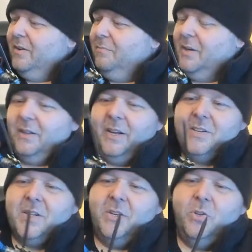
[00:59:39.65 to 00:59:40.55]
But like I
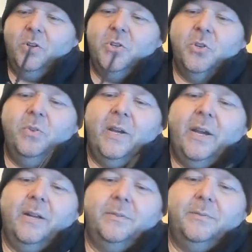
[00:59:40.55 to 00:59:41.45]
said, you could do
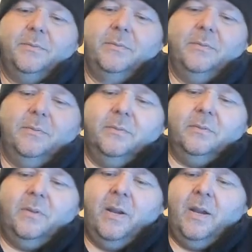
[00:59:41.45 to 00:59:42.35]
that,
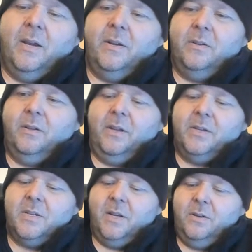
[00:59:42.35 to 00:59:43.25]
and like I
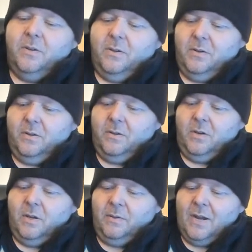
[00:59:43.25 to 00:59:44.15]
said,
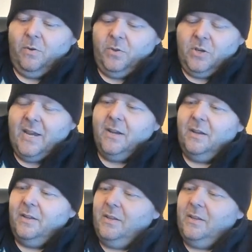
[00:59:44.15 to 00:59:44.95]
now you can't.